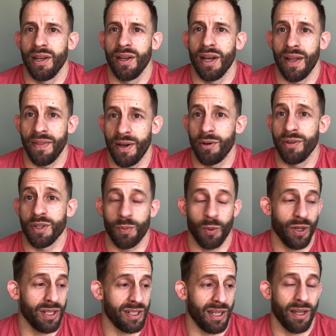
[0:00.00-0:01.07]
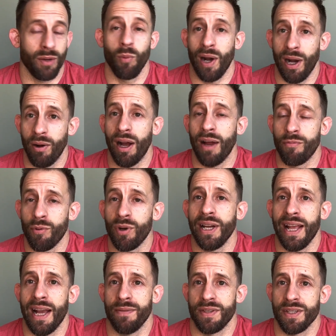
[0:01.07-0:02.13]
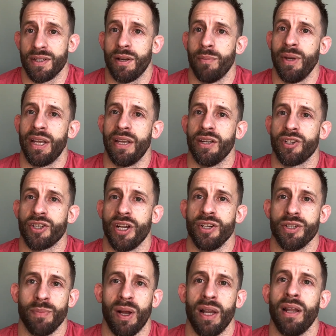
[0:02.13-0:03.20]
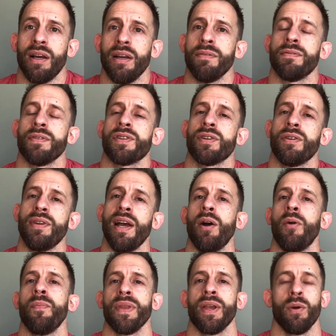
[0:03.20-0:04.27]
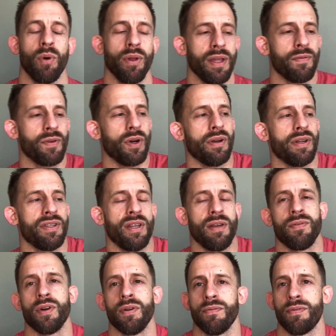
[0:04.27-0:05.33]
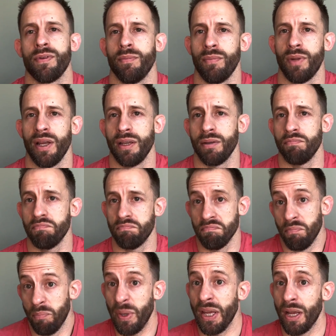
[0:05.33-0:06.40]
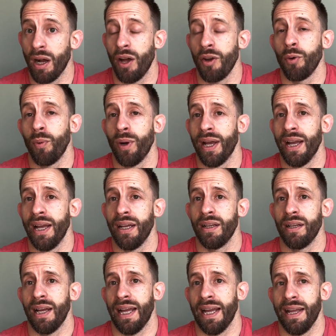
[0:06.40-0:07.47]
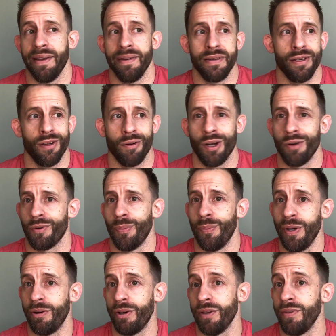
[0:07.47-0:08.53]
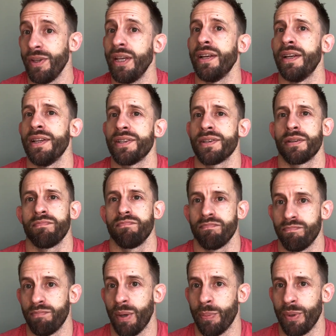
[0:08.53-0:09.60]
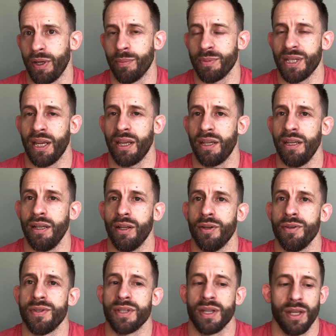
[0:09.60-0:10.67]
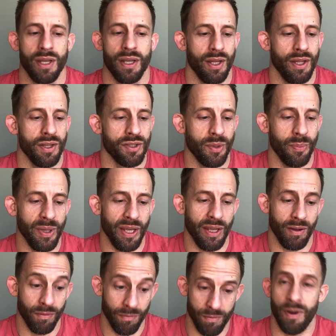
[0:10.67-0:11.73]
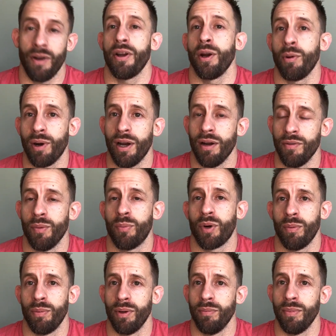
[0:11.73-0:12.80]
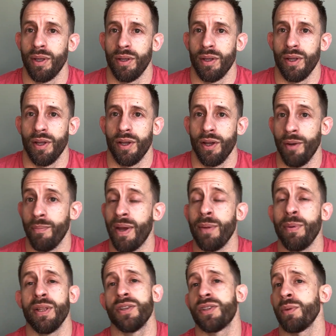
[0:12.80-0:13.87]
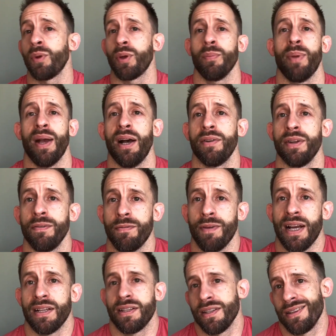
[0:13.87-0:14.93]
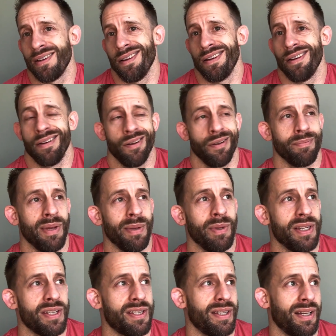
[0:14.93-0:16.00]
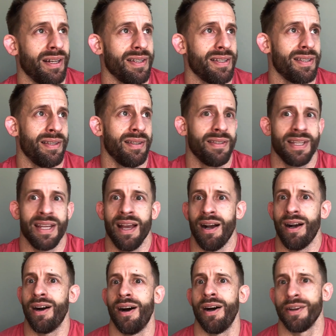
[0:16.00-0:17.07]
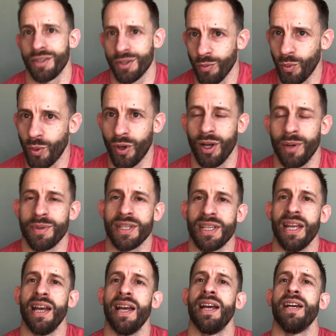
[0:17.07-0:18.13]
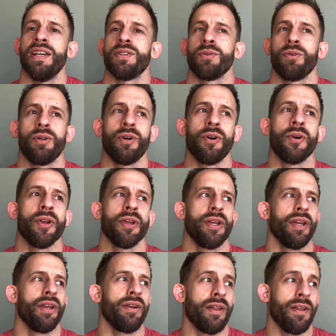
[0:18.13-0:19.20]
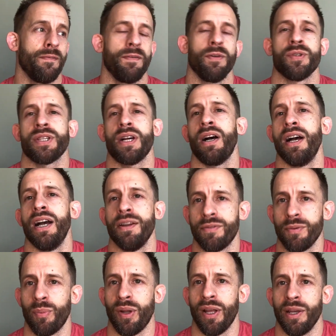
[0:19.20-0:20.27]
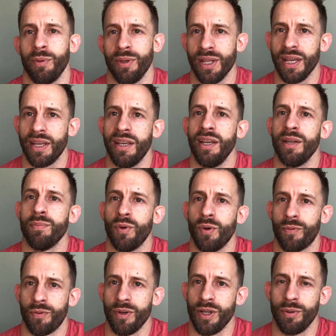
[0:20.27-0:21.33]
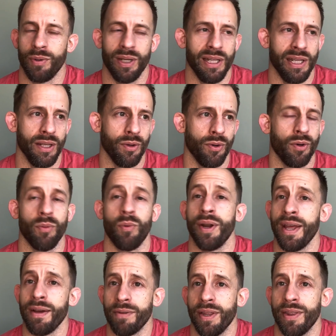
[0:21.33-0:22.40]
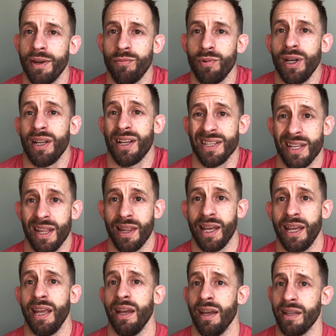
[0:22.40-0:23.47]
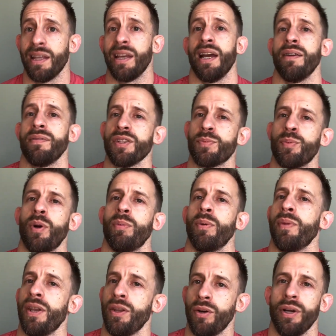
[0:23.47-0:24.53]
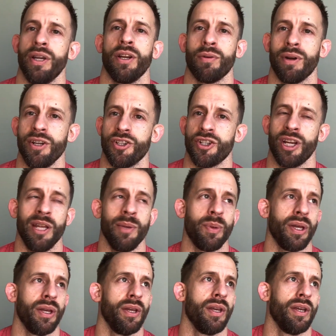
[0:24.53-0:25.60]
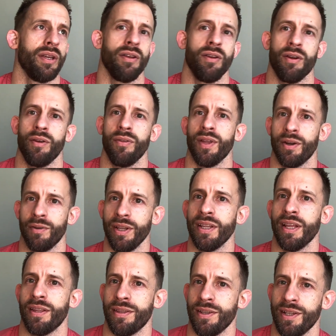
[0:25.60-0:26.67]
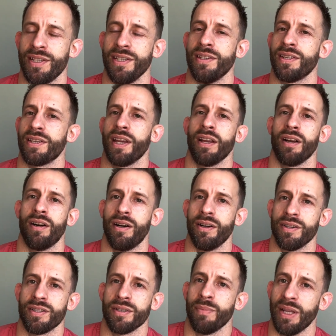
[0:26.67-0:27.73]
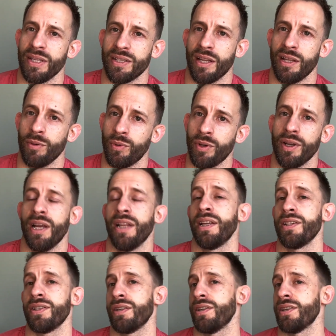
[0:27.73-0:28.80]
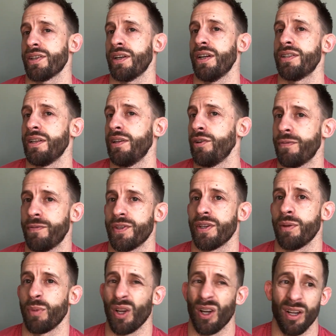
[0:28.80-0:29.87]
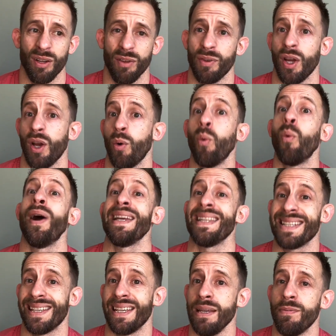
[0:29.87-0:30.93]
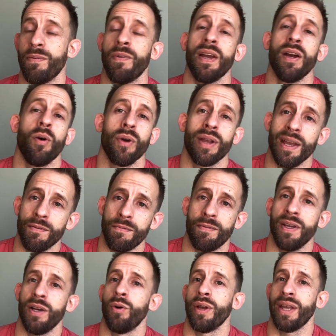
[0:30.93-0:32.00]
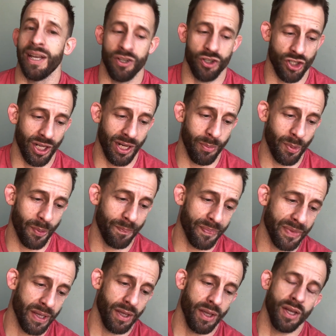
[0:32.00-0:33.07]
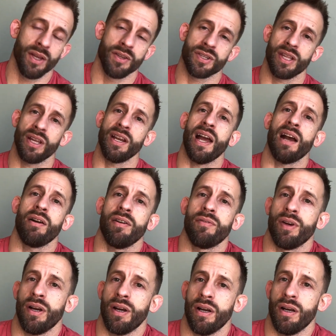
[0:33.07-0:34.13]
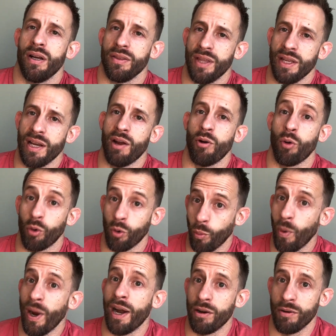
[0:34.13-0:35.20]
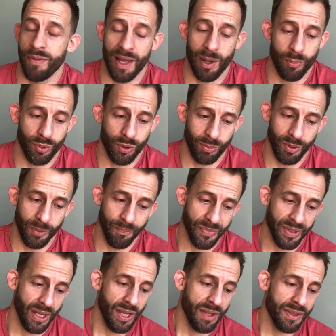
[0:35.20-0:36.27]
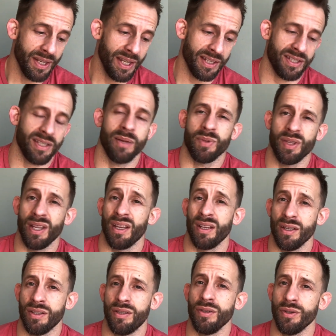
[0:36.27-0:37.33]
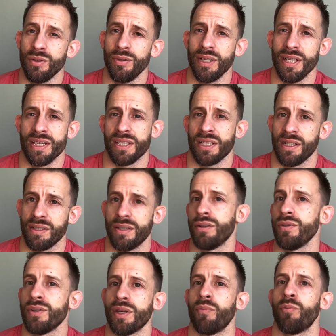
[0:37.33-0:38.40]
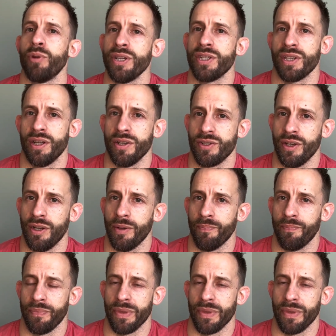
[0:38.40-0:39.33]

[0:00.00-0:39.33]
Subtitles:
And they're at this point, it's like, wow, I really have to start making a change in my life. So now what they've gone from like being unaware and, you know, over a period of years, bumping up 10 kilos to being very aware of the problem. And maybe there's some compounding factors. You know, maybe it starts to get harder to walk upstairs, or, you know, they feel tired from playing with their kid more frequently, or whatever. They realize that they have this problem. They're not in great shape. You know, they're in their 30s. It's getting harder to maintain the want, and they decide to look for some kind of way to keep fit or get in shape. So they now are aware of that problem. The next step that they're going to do is start to do some research in it.